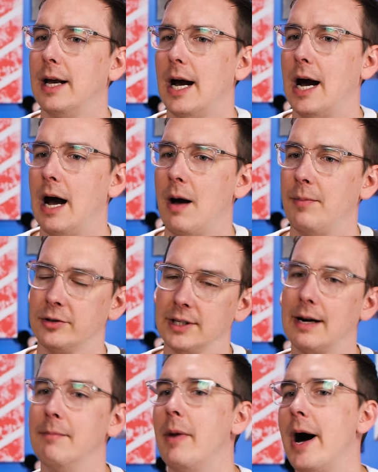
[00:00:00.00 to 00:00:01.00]
um, there's like
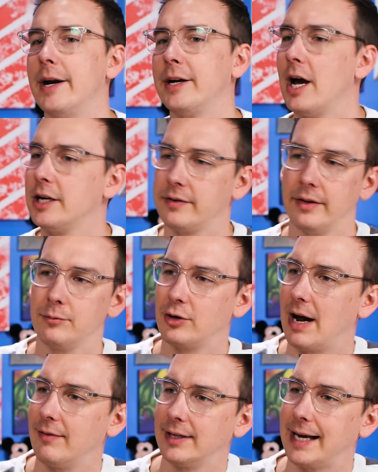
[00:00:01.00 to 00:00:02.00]
a montage of them
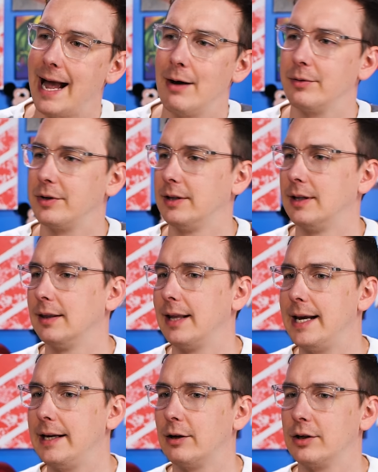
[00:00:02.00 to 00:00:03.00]
traveling out to the
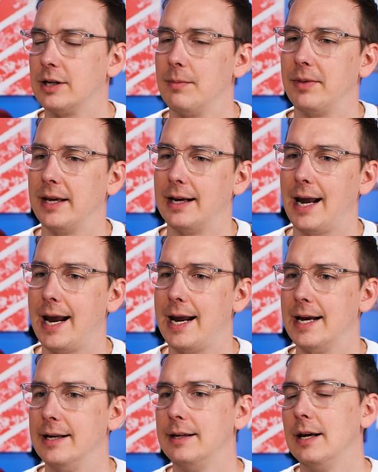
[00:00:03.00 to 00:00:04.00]
lake or something,
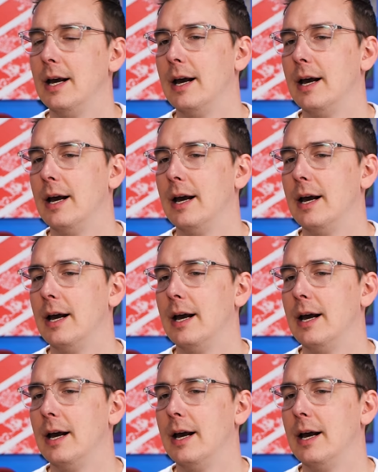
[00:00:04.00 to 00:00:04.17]
and